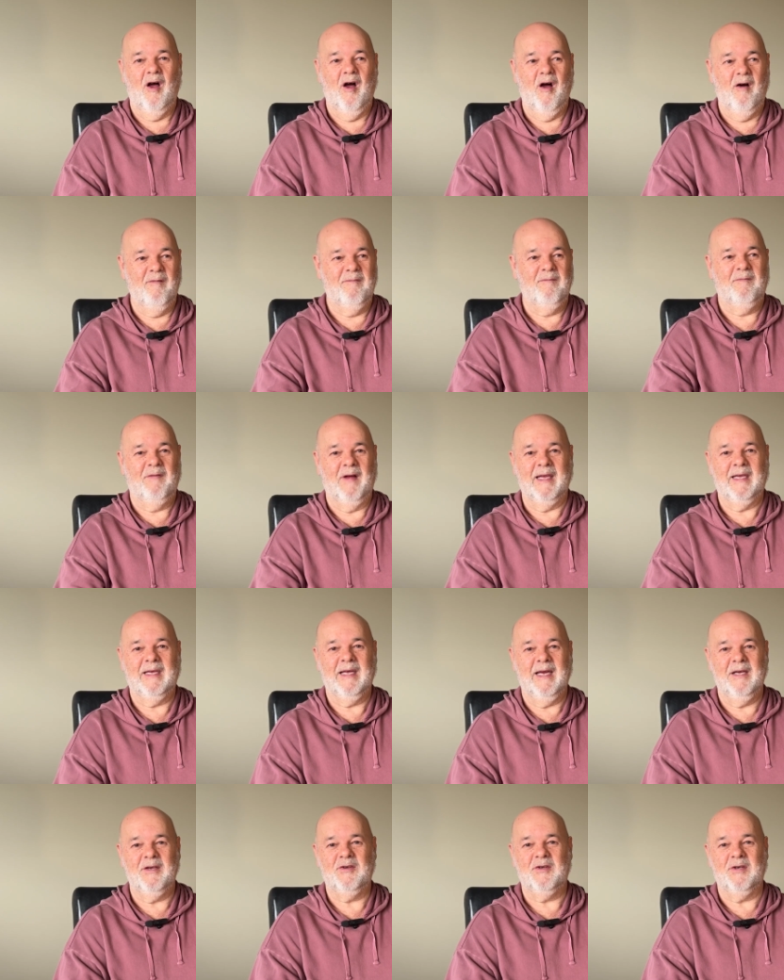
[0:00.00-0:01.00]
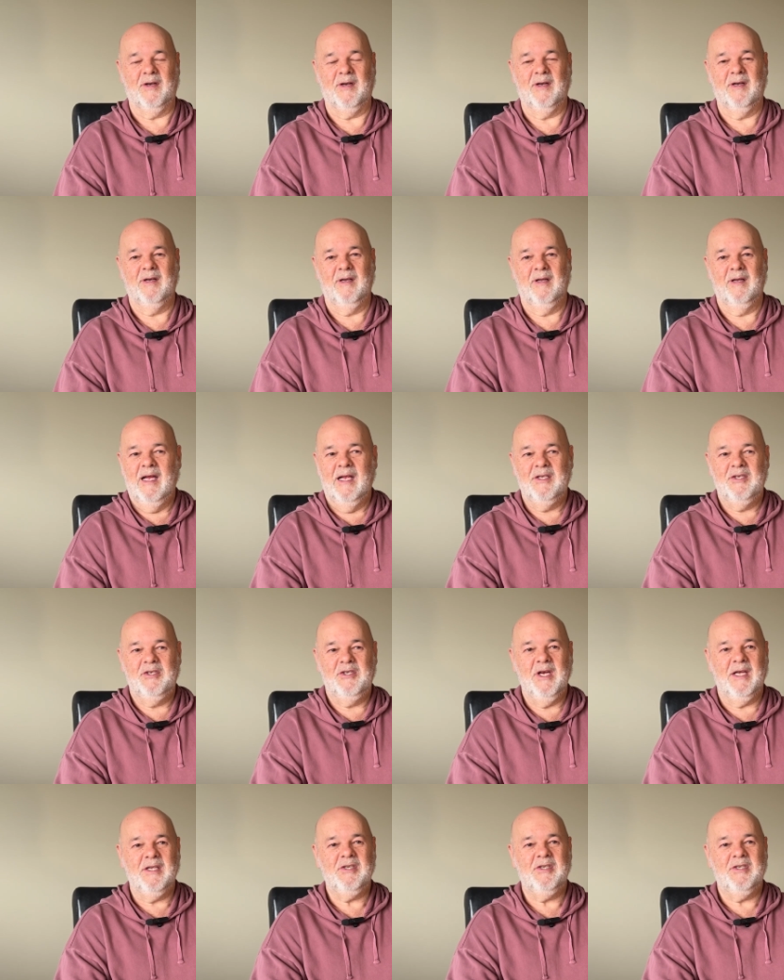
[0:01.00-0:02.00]
of vacation
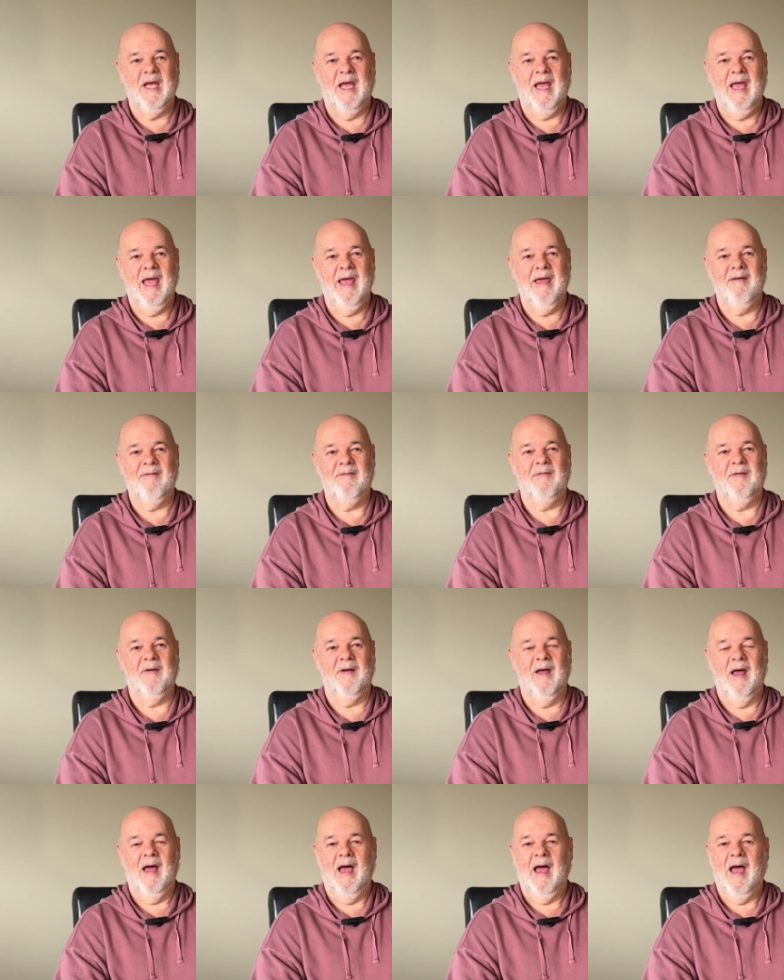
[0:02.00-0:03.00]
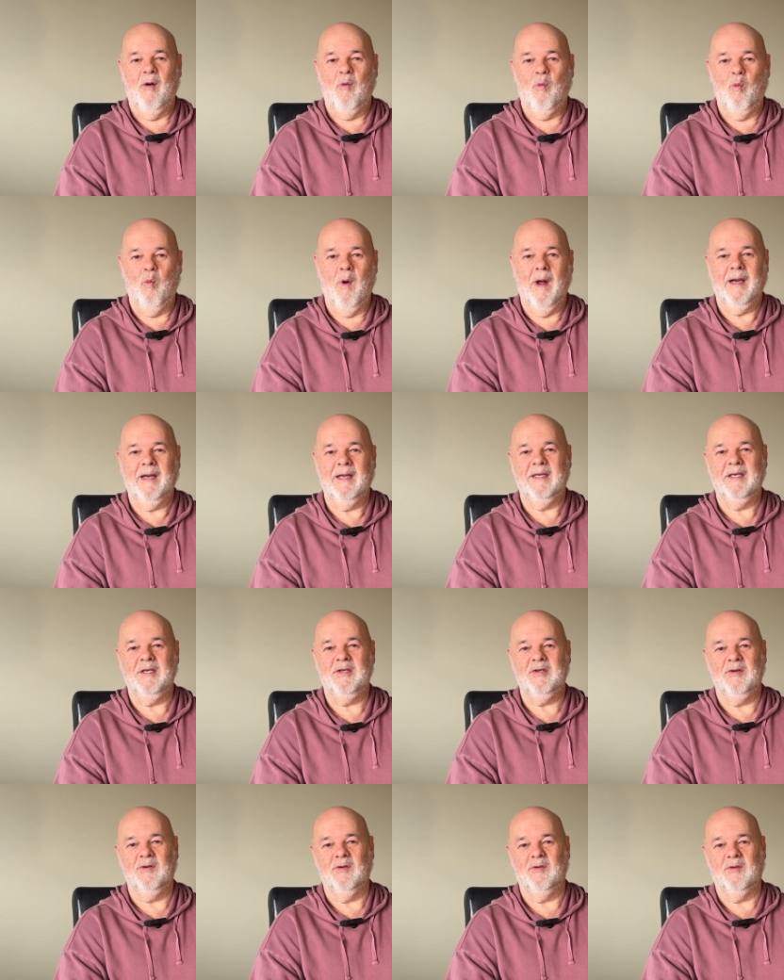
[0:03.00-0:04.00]
just to have one
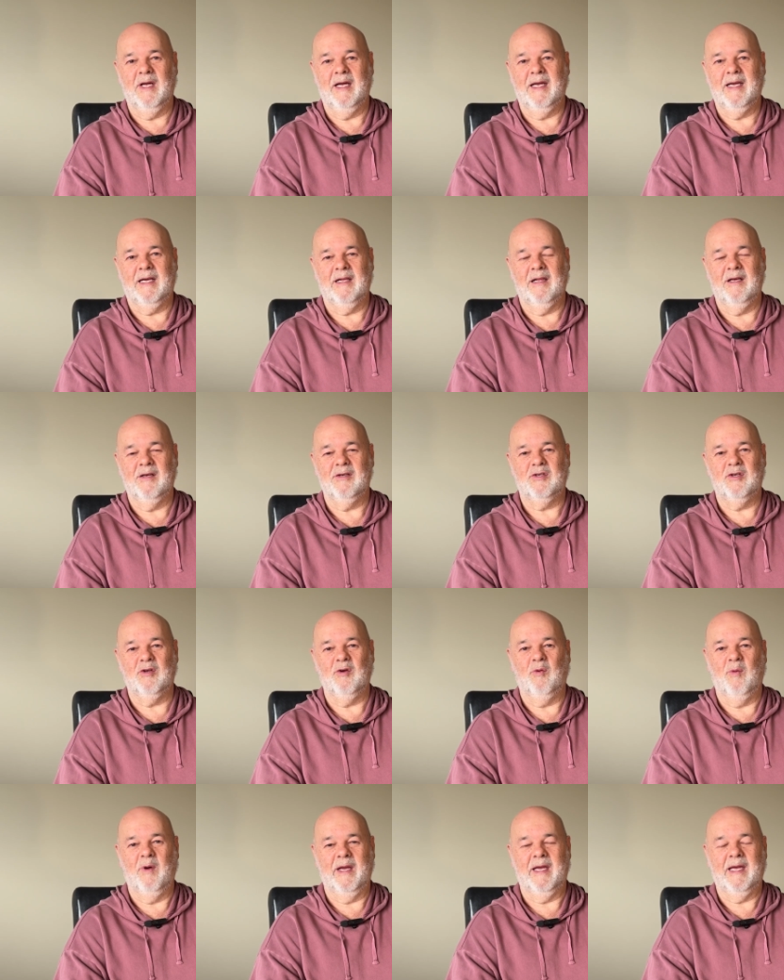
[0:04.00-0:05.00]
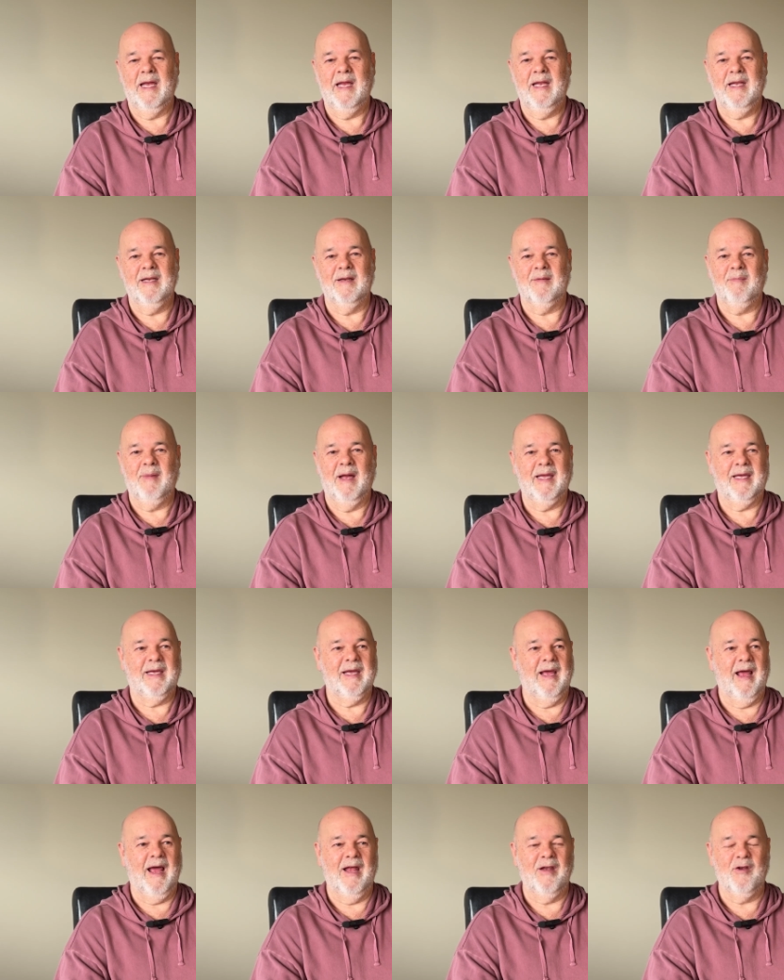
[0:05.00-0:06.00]
additional day close to a weekend and make
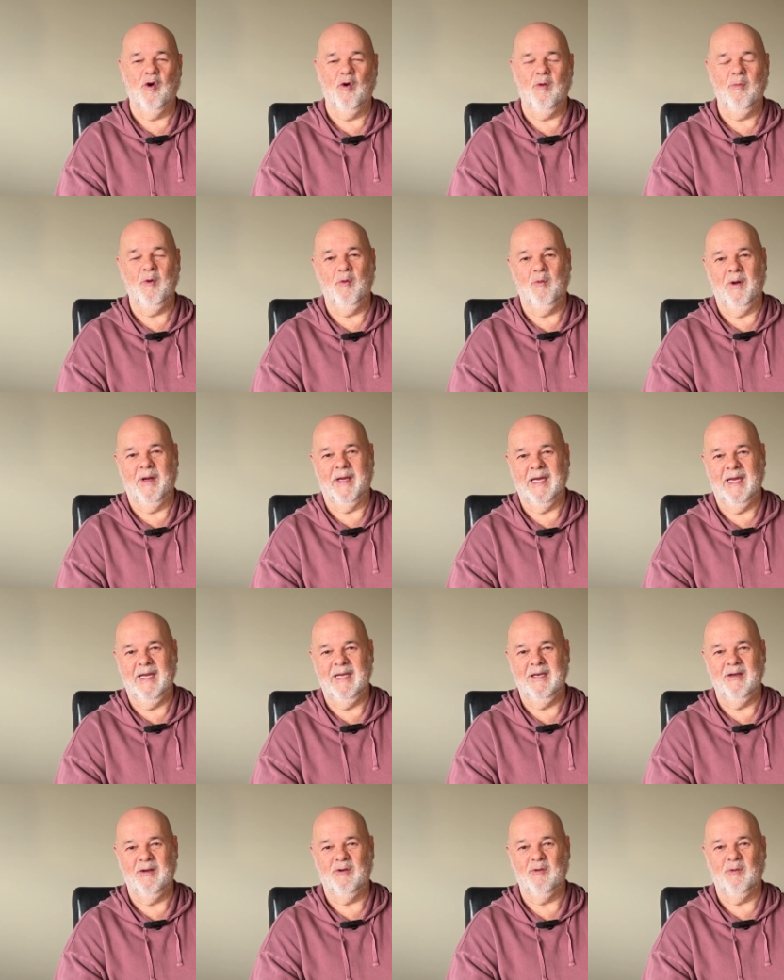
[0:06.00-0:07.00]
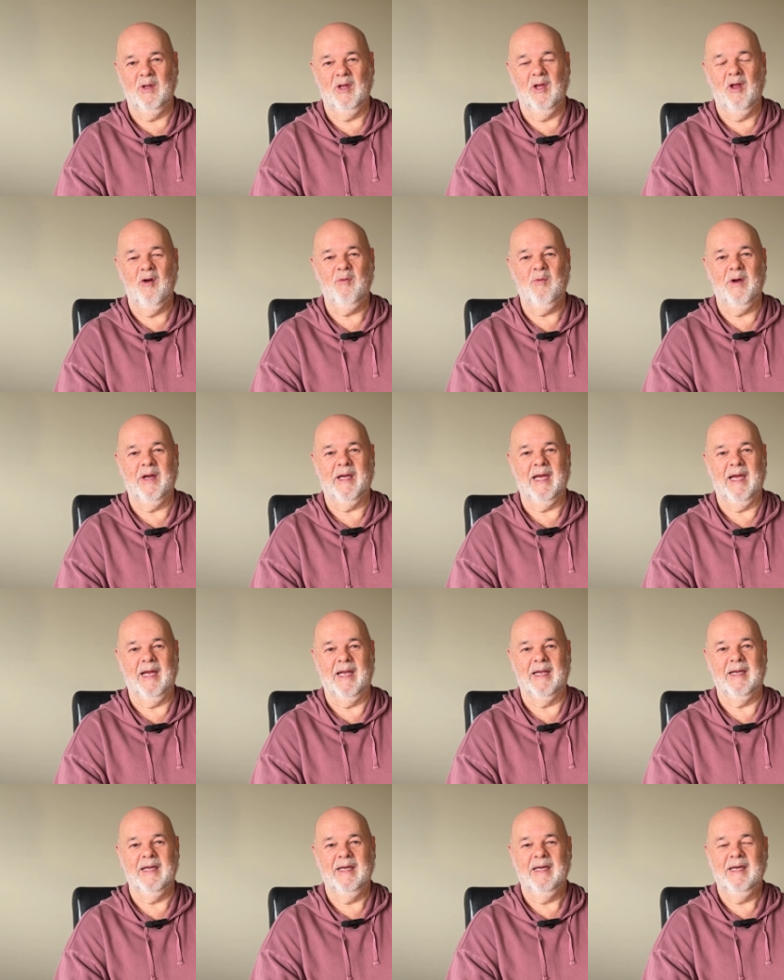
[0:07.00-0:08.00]
a normal weekend into a long
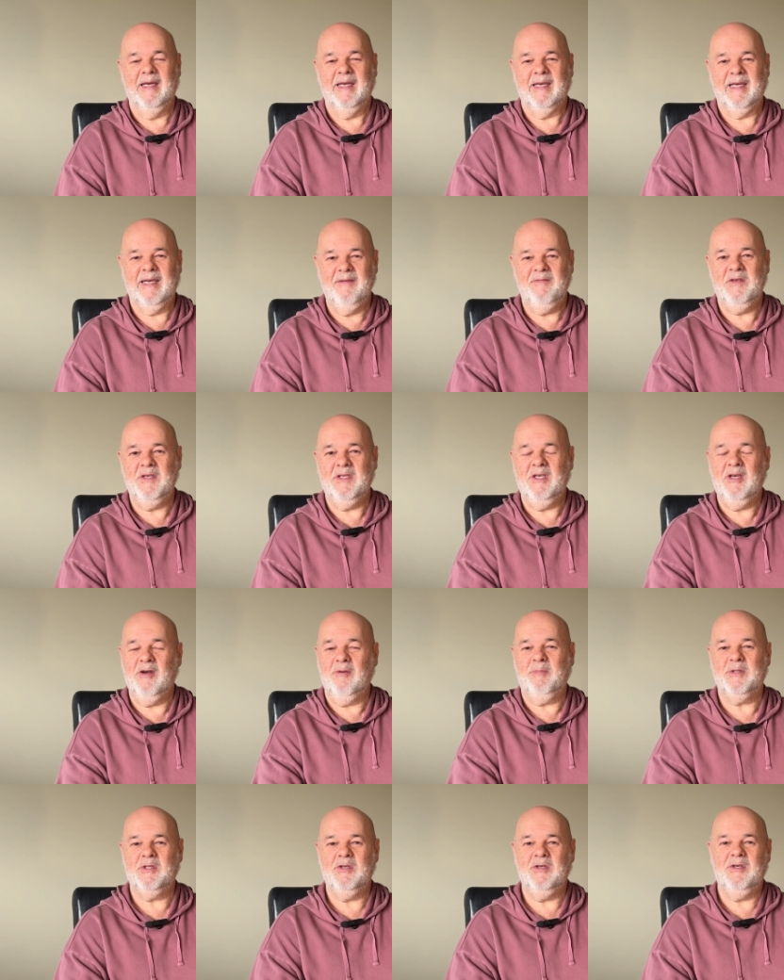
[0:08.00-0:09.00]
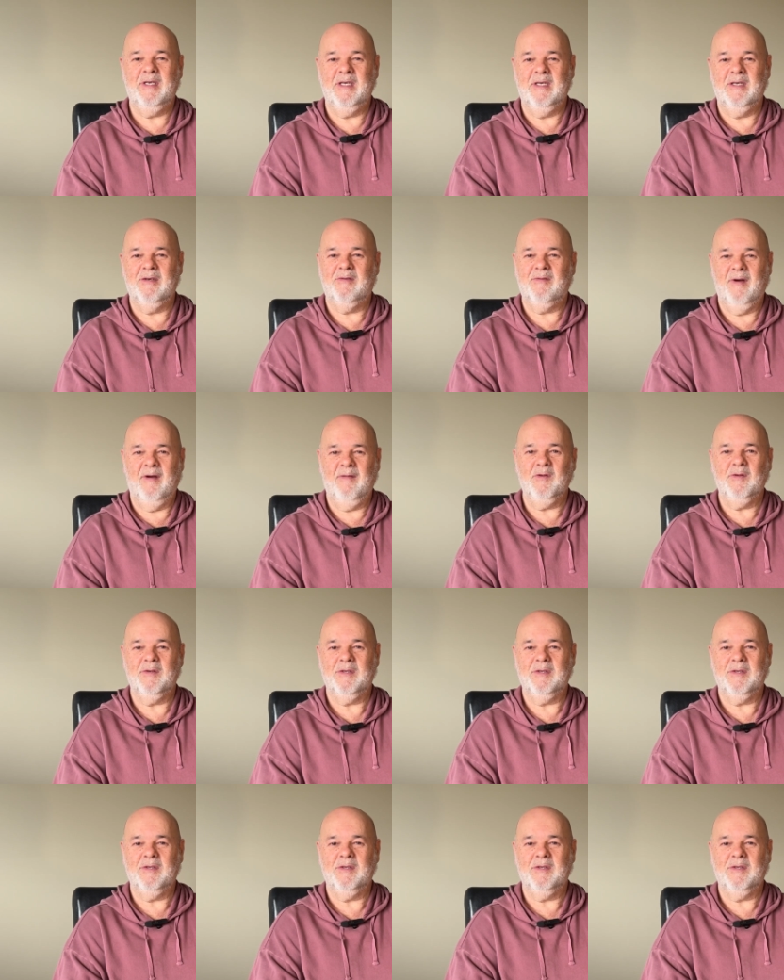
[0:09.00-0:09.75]
weekend. Gives you the opportunity to travel